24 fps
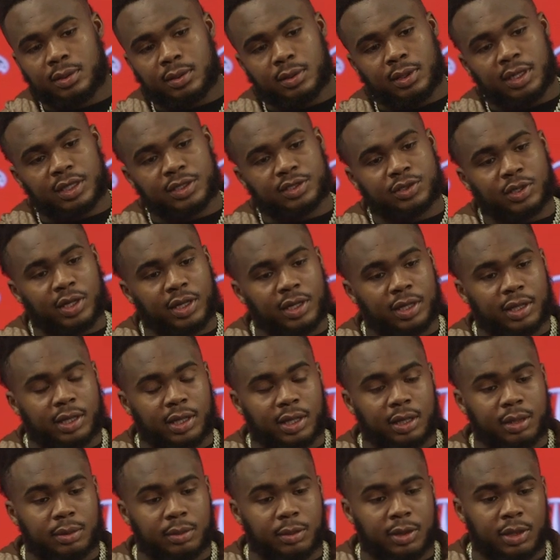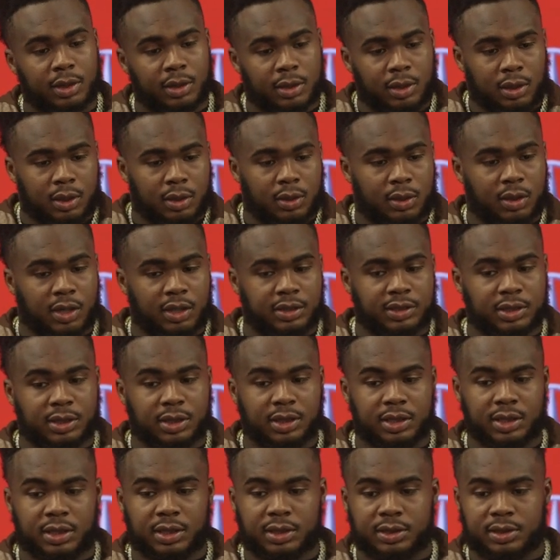next training camp across the
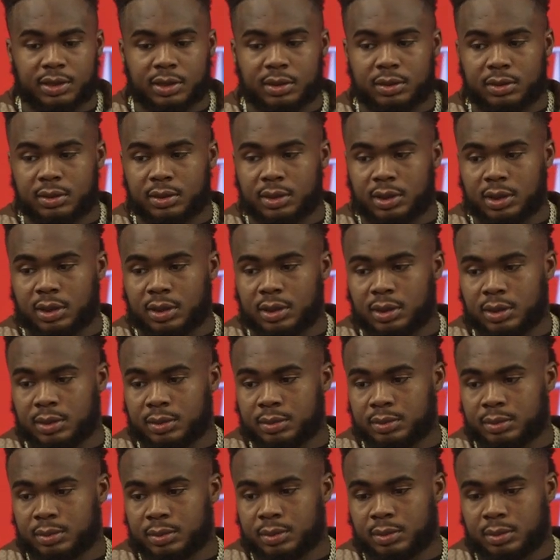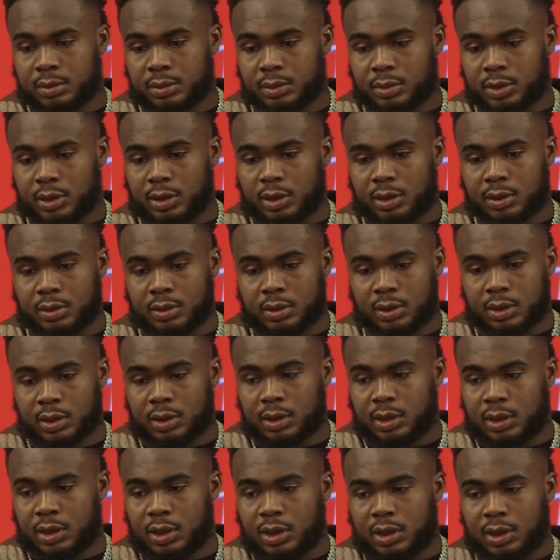league. So, you know,
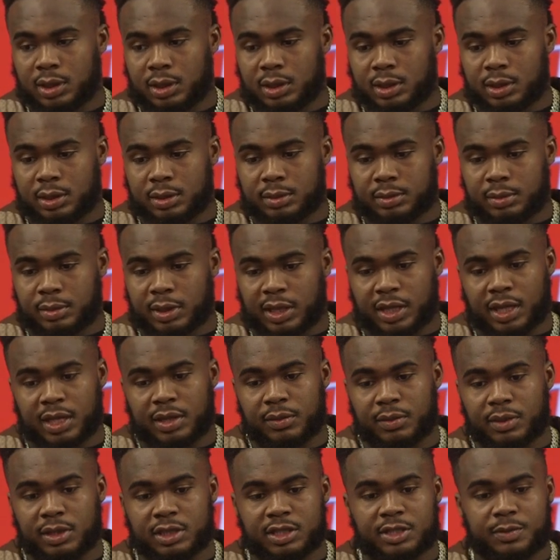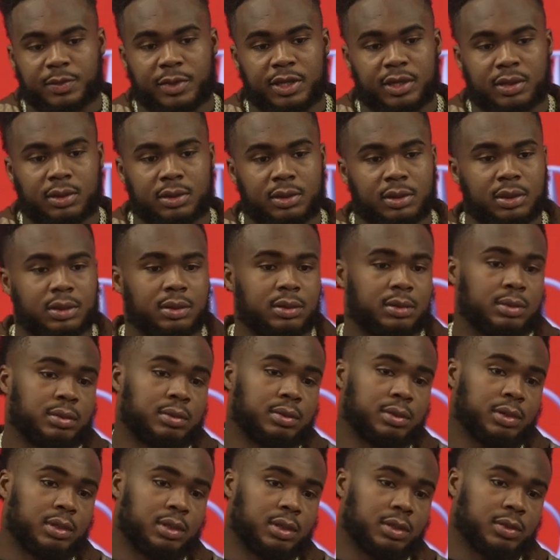I can't really speak on,
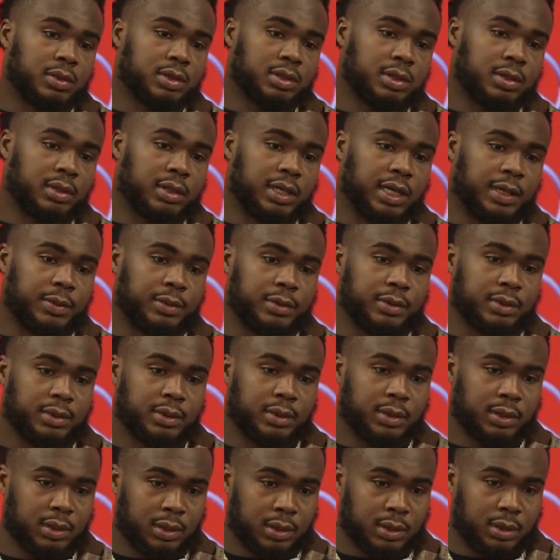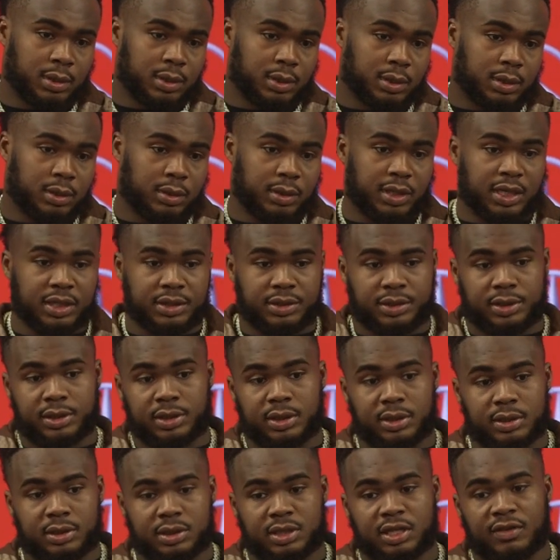you know, what's going to happen, you know, next
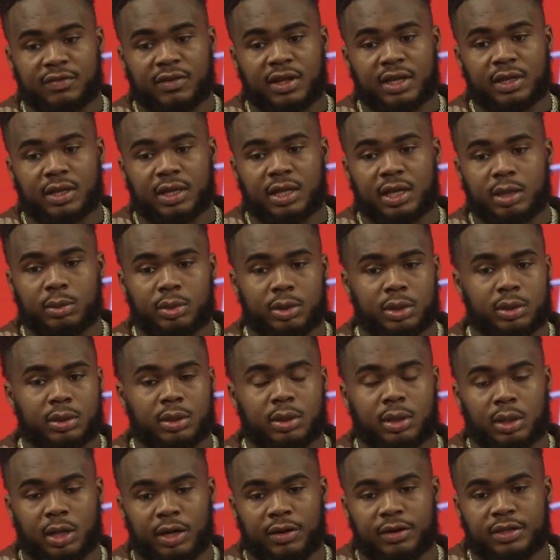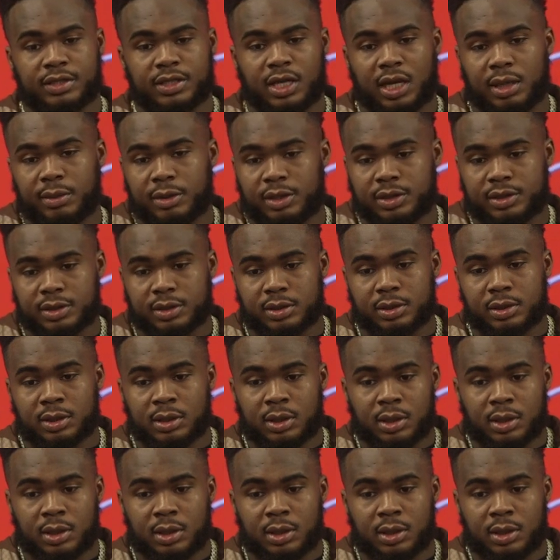year and stuff like that. But, you know, anytime there's a